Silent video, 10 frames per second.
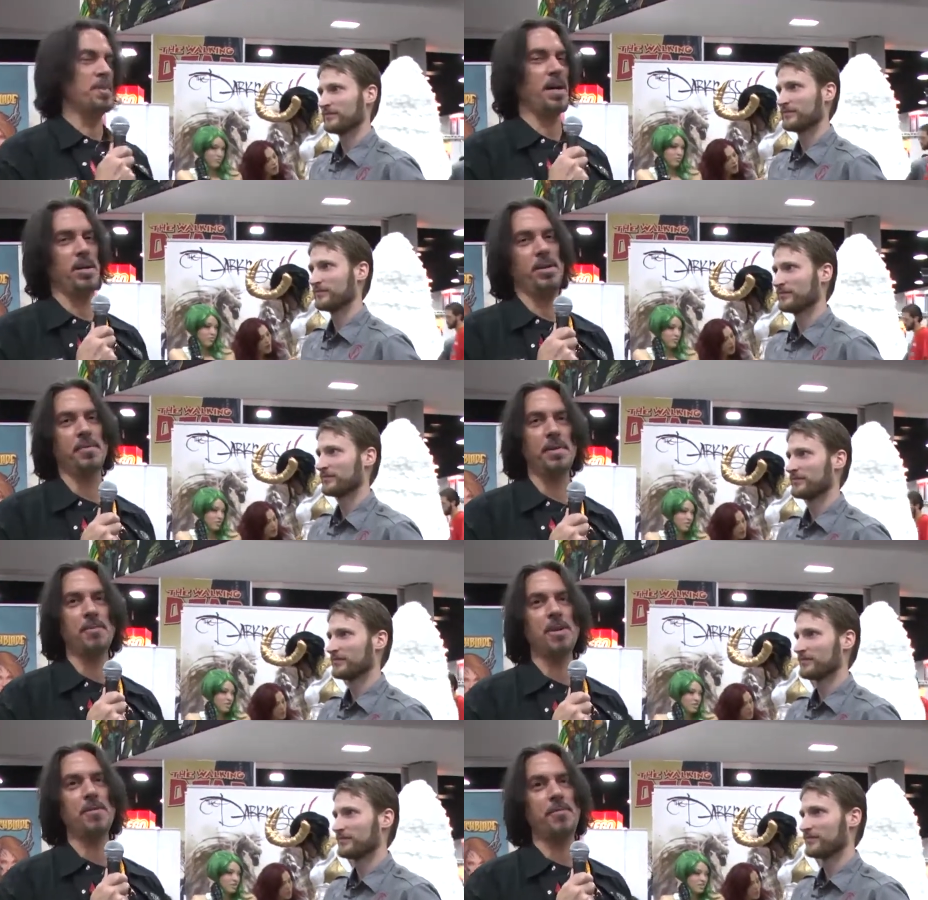Speaker 1: out here. If,
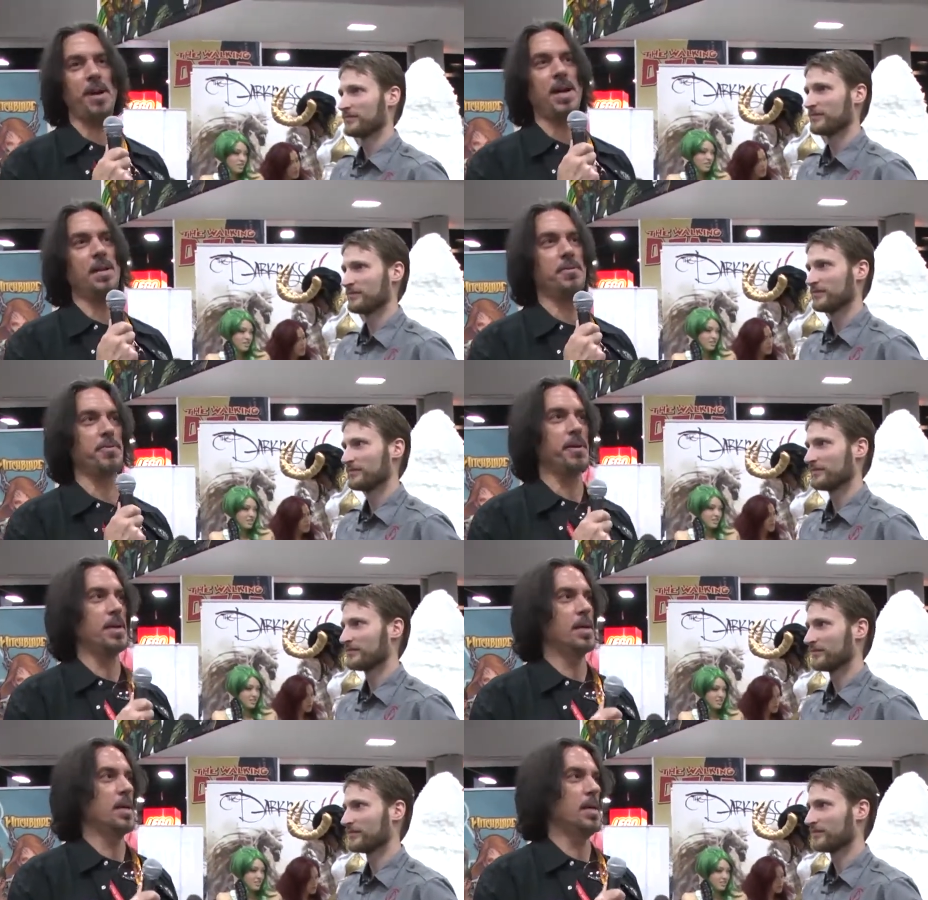if you're a fan of
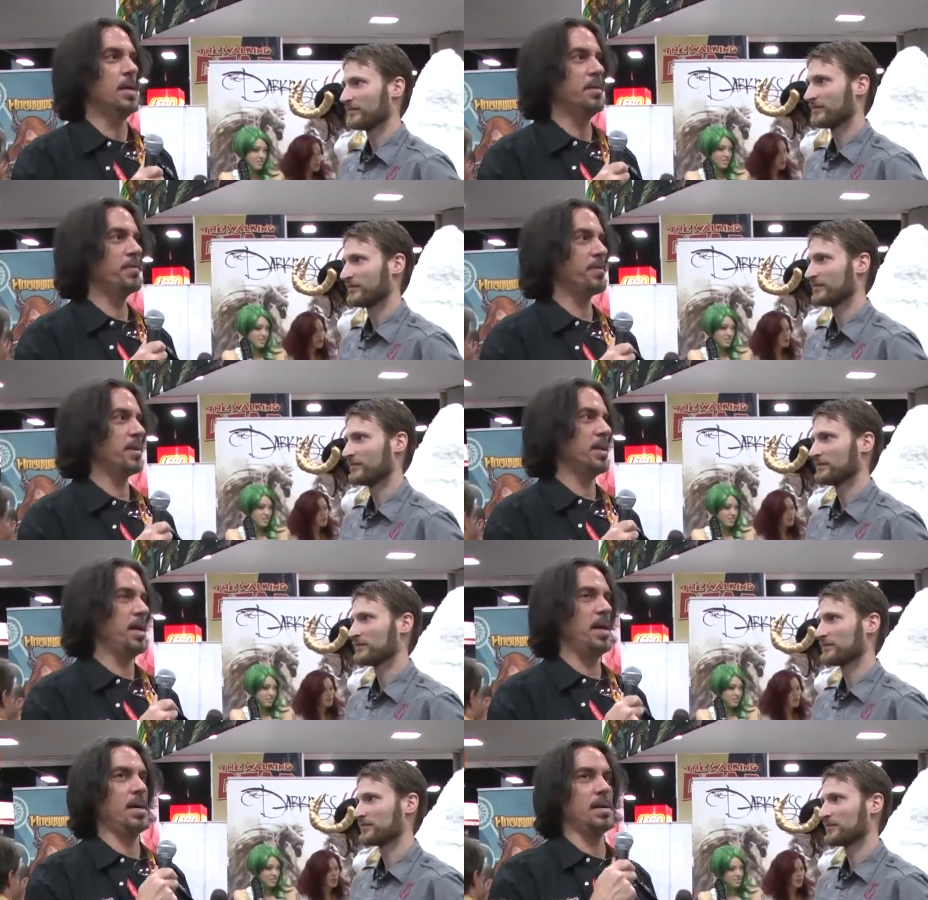of
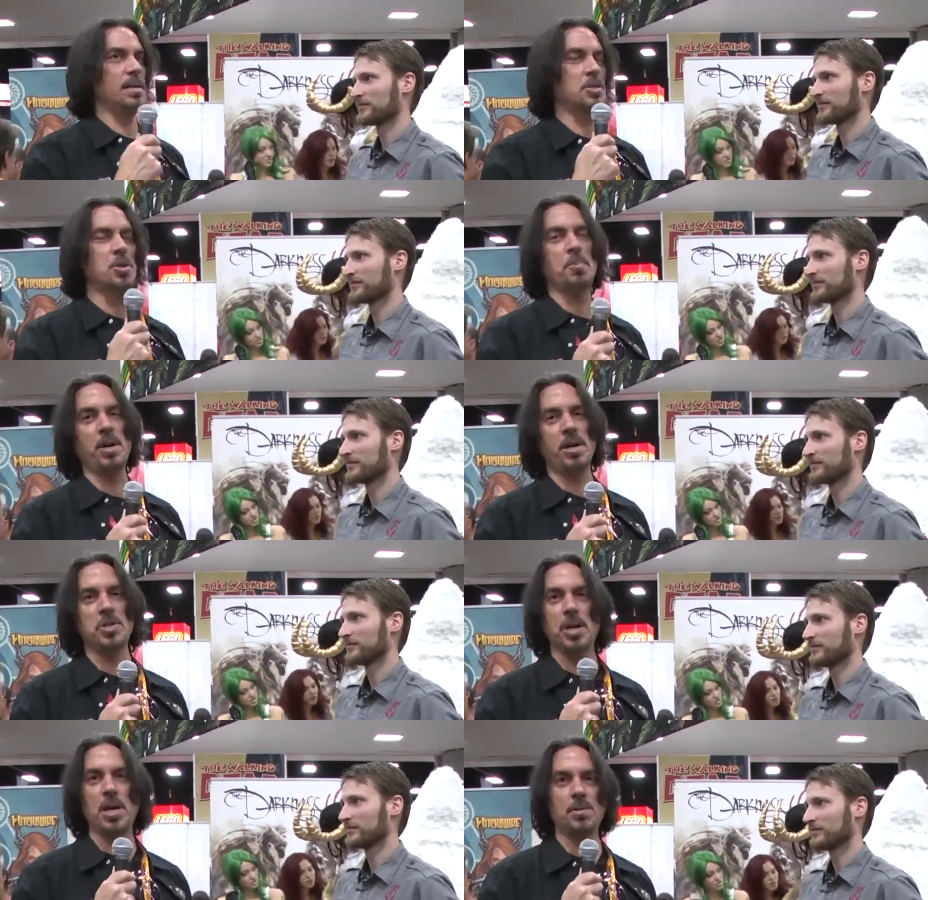uh, the superhero
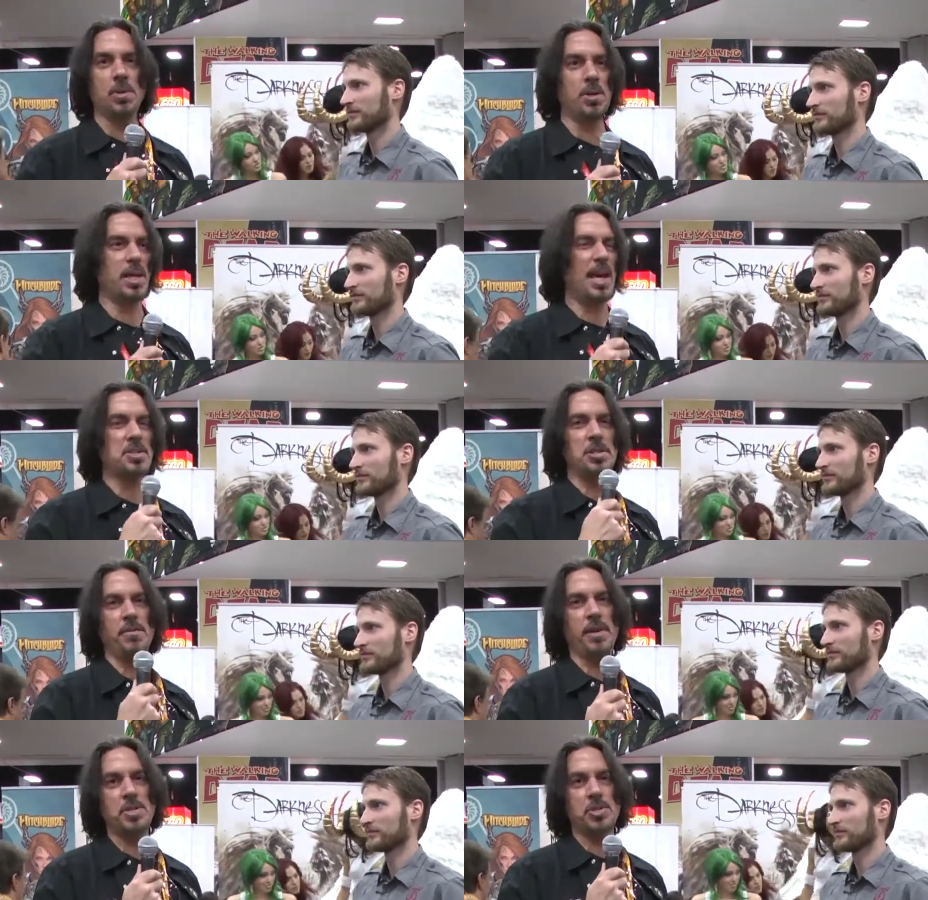genre or the action
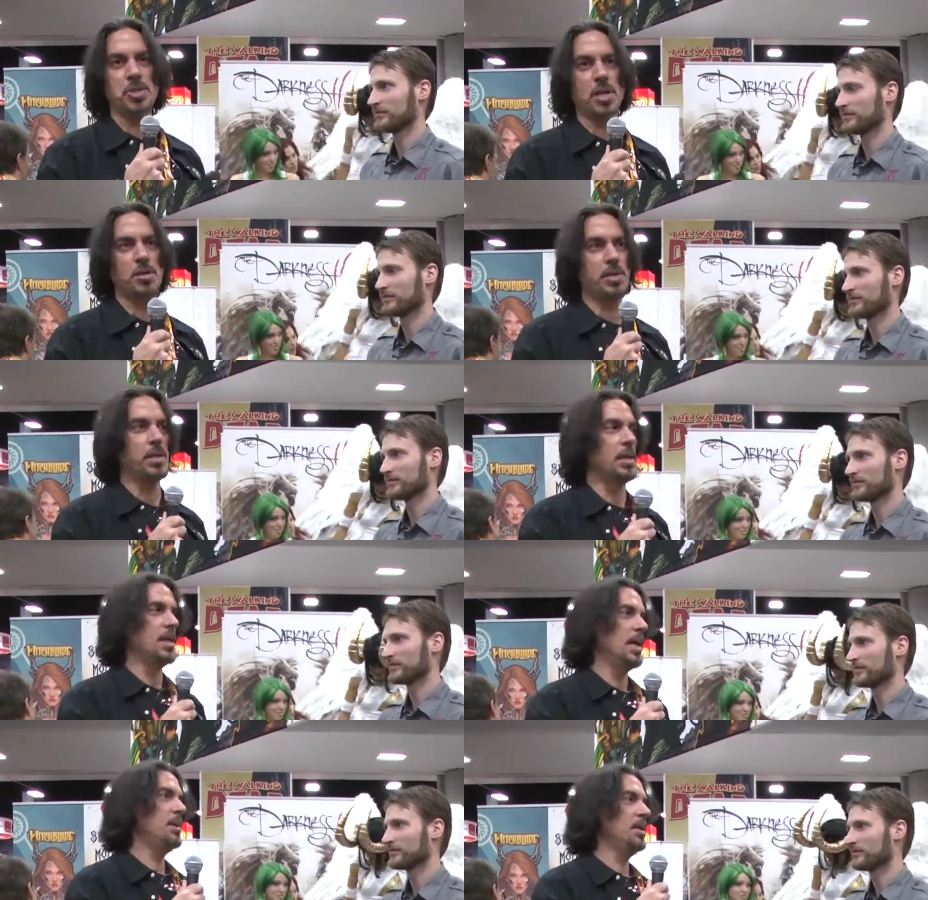adventure genre,
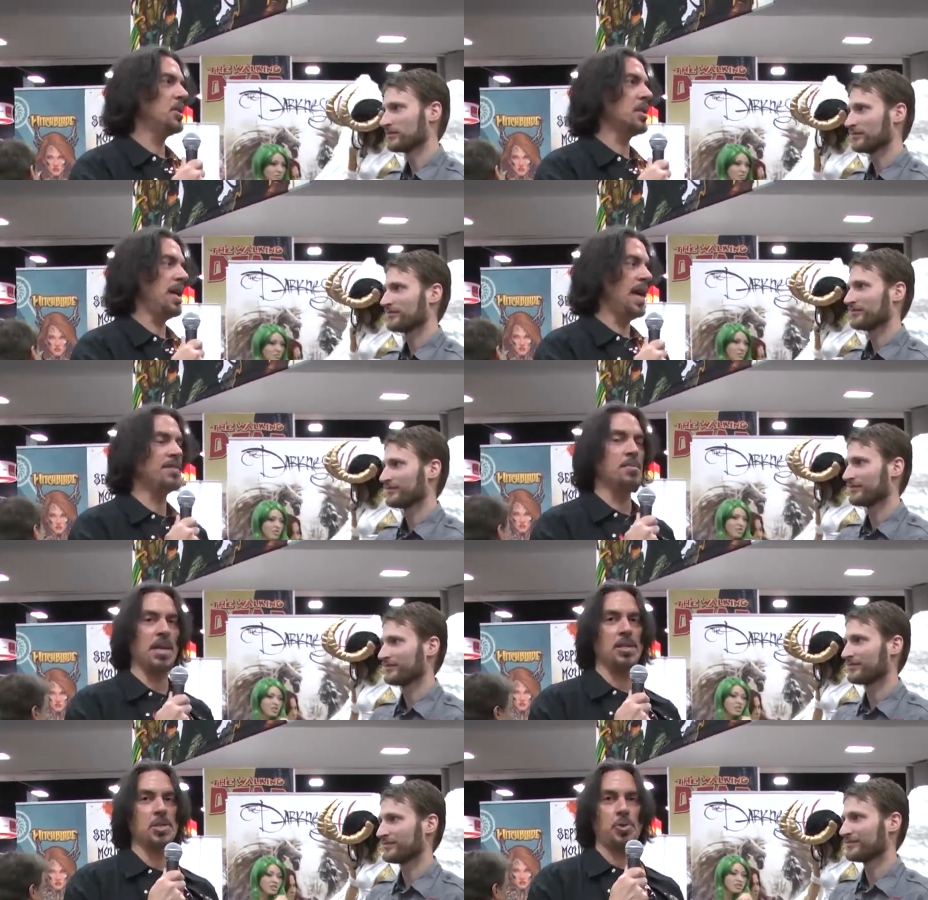I mean, you're going to have to
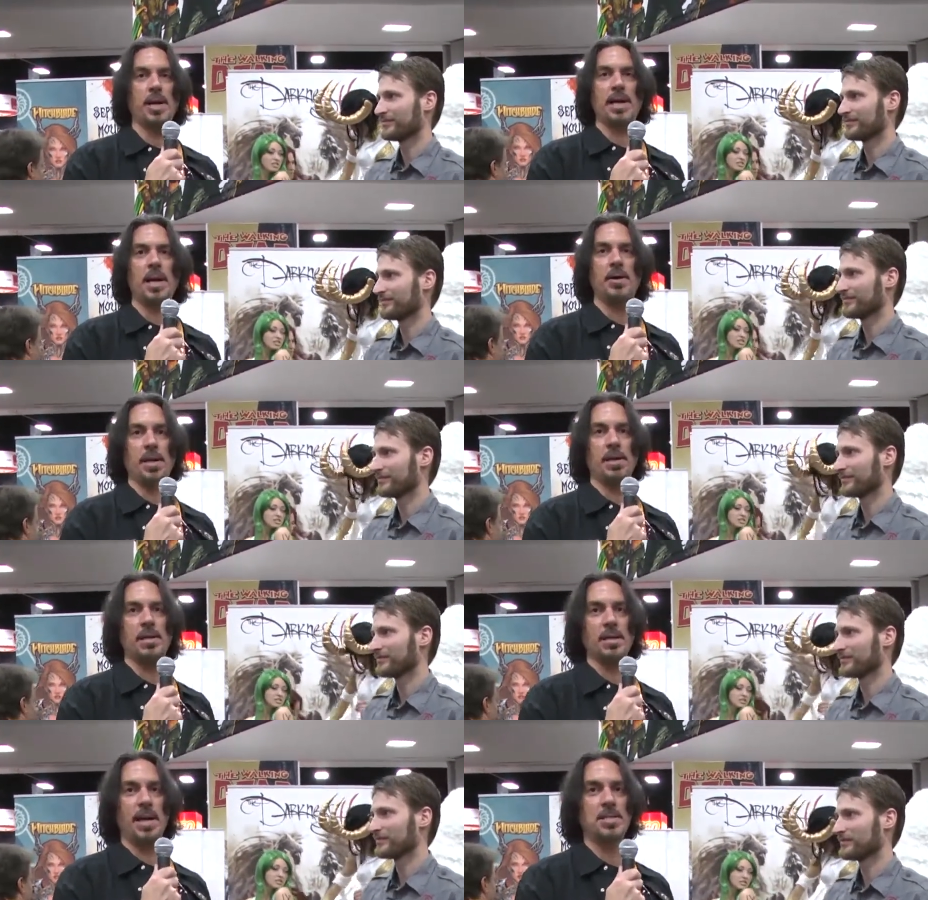make the trek out here
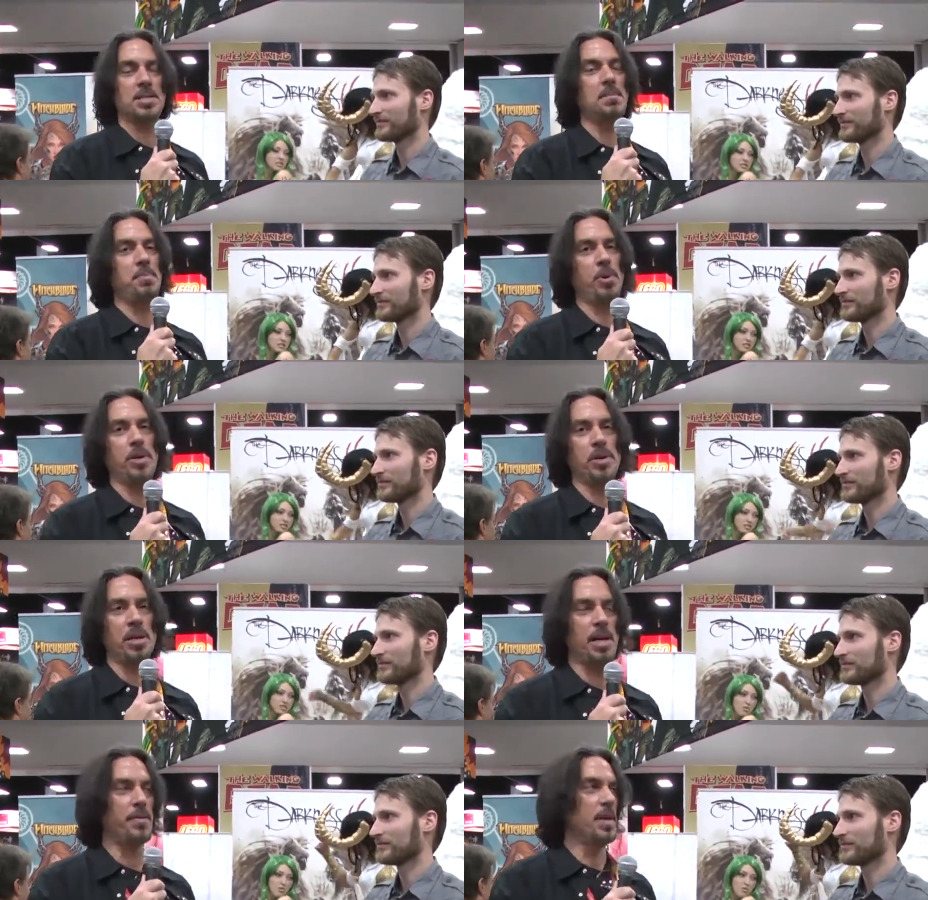at some point in your
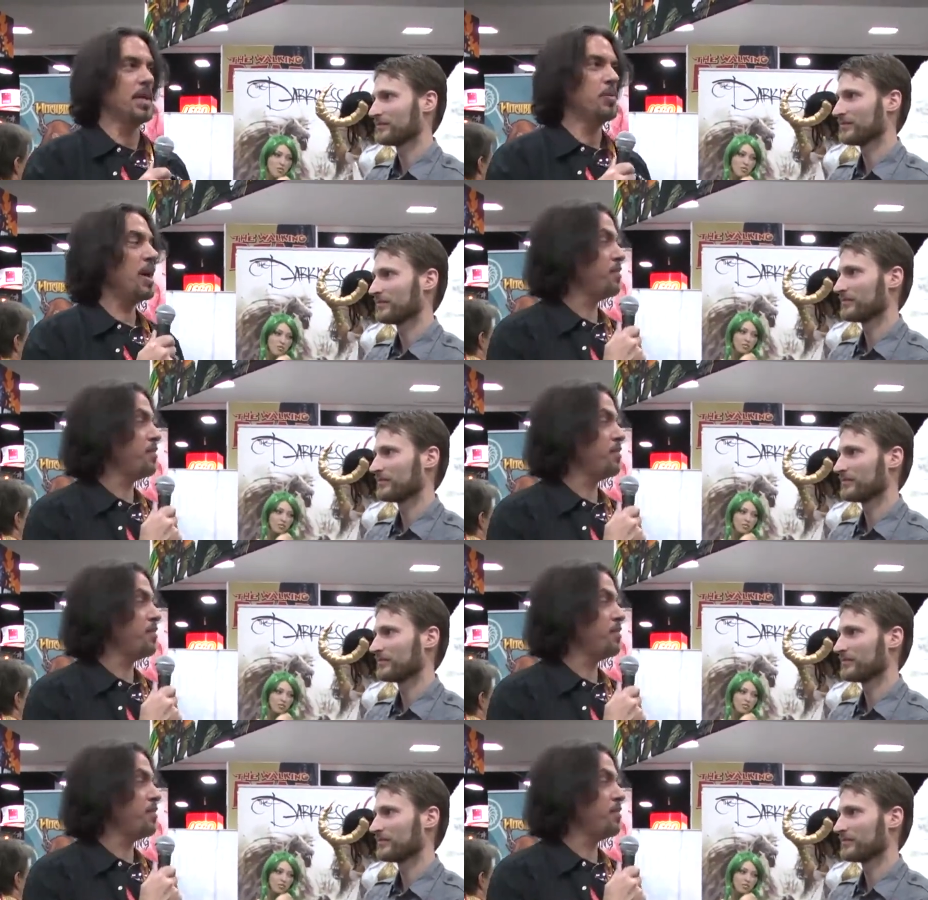life. We